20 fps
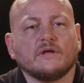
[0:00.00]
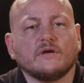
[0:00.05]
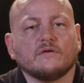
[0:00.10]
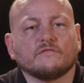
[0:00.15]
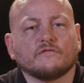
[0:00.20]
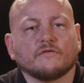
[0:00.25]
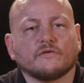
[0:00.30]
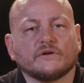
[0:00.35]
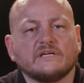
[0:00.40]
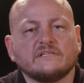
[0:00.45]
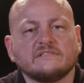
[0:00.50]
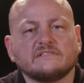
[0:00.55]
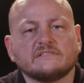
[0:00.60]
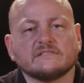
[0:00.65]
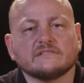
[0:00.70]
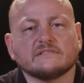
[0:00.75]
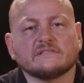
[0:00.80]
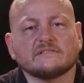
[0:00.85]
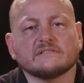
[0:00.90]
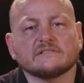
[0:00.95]
For
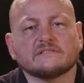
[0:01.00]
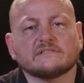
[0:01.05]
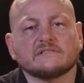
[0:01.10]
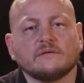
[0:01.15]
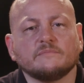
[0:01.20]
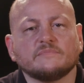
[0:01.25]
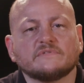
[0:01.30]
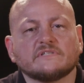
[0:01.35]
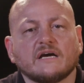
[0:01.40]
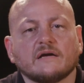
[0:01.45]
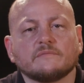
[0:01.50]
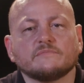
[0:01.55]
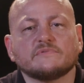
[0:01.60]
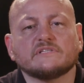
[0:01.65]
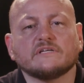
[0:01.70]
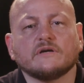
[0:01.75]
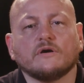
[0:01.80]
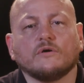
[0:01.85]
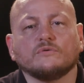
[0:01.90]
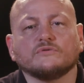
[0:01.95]
instance, sometimes
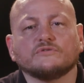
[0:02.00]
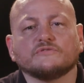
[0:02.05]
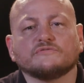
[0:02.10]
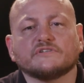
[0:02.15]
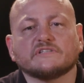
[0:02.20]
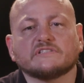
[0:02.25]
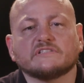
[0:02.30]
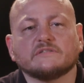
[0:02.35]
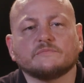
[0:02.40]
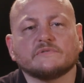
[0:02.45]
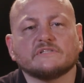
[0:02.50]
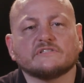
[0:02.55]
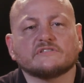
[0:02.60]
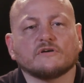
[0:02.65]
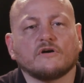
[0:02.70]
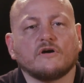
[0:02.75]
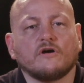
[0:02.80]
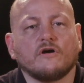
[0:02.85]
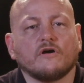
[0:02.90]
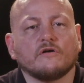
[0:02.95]
the older victim is
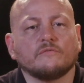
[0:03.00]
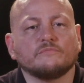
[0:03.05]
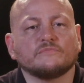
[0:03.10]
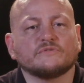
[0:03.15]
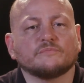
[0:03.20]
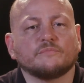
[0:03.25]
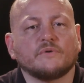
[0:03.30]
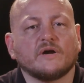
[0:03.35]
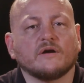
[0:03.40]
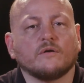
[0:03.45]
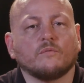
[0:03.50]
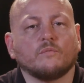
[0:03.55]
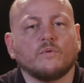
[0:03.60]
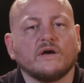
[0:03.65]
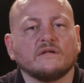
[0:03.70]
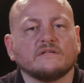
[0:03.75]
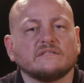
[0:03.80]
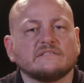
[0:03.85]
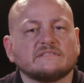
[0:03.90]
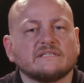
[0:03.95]
harmed by a
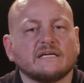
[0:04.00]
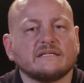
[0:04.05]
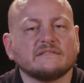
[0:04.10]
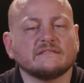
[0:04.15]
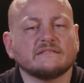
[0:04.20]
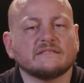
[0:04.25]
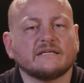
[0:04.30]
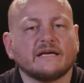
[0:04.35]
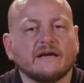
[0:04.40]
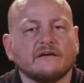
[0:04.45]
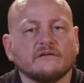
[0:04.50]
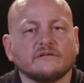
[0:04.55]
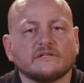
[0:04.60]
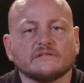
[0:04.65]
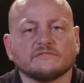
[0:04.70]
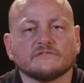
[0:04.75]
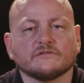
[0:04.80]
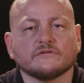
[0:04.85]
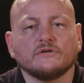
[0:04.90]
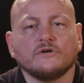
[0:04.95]
well-intended
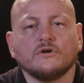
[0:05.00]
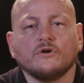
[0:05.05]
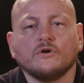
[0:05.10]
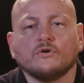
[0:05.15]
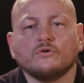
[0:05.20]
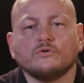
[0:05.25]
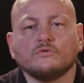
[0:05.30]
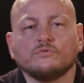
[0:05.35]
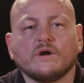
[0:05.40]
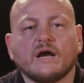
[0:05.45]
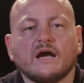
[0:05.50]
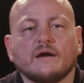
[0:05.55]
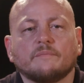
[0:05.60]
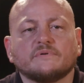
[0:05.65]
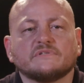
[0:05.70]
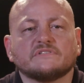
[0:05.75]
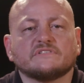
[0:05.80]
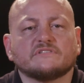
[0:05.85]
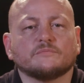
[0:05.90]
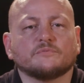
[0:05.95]
caregiver who
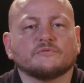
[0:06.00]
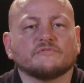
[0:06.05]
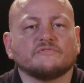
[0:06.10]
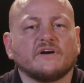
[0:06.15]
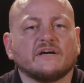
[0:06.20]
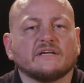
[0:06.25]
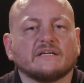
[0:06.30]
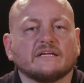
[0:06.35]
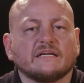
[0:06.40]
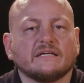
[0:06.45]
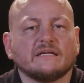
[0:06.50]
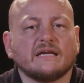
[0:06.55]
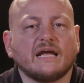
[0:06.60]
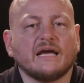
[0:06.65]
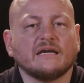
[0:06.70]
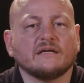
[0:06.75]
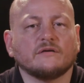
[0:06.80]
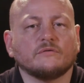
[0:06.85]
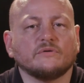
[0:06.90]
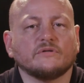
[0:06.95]
happens to provide
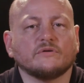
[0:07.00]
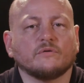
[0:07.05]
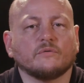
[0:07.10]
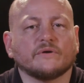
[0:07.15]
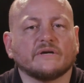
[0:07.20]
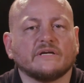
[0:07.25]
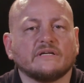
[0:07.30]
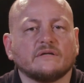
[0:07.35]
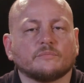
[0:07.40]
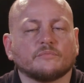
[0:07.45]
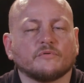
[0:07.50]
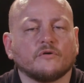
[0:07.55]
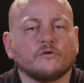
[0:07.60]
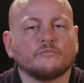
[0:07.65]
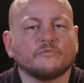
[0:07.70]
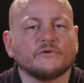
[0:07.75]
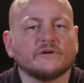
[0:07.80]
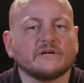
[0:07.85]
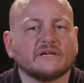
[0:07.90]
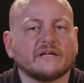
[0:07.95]
inadequate or
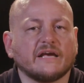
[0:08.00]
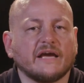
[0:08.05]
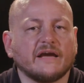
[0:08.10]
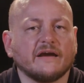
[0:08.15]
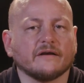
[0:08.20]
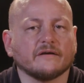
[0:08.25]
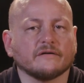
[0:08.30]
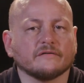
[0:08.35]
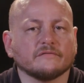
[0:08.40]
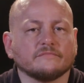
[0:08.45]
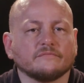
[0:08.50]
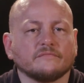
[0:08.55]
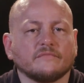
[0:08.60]
inappropriate care.